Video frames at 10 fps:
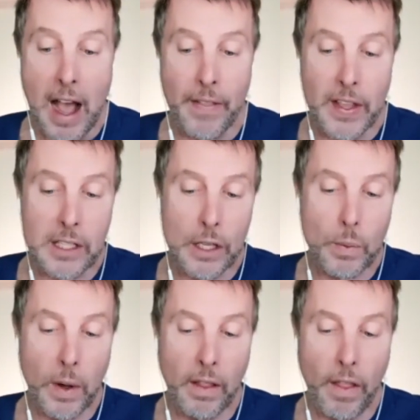And this is
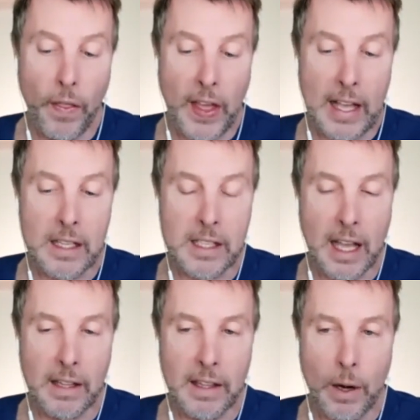one of the things
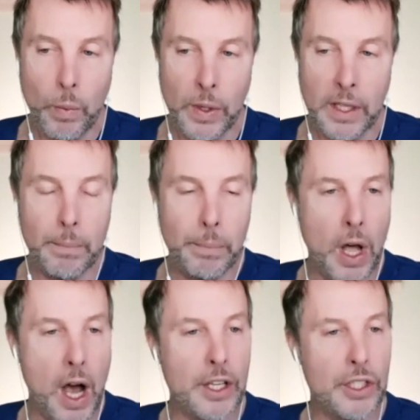that that really
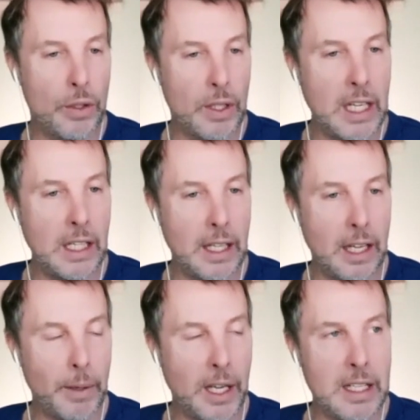blocks your healing
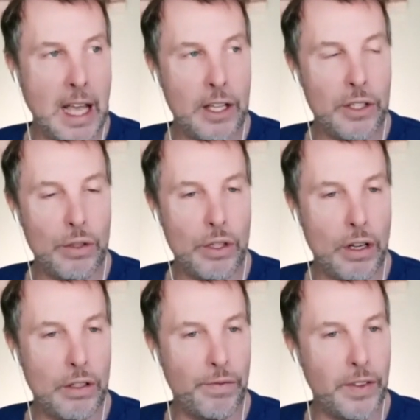because as you
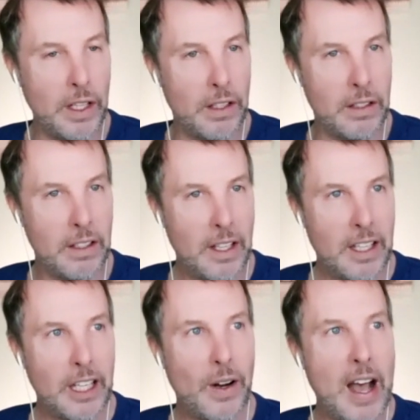start to feel,
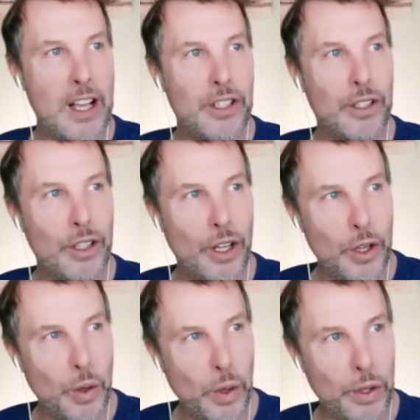you know, as you know,
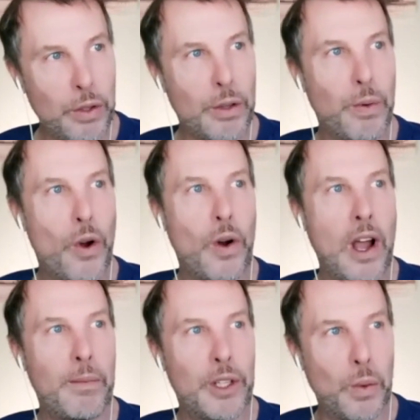you work through the
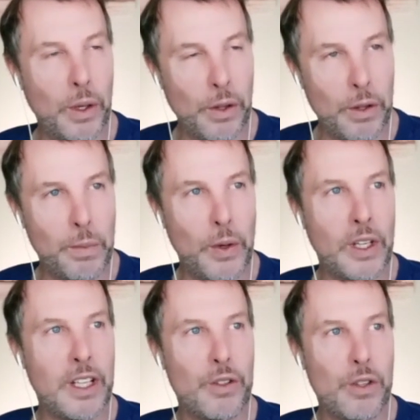program and you work through the
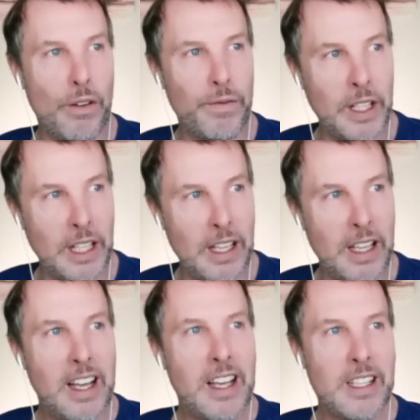book and you start feeling
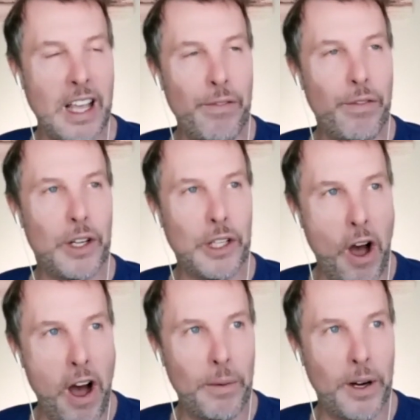safer and
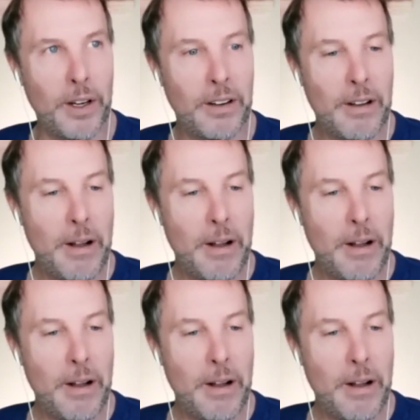calmer,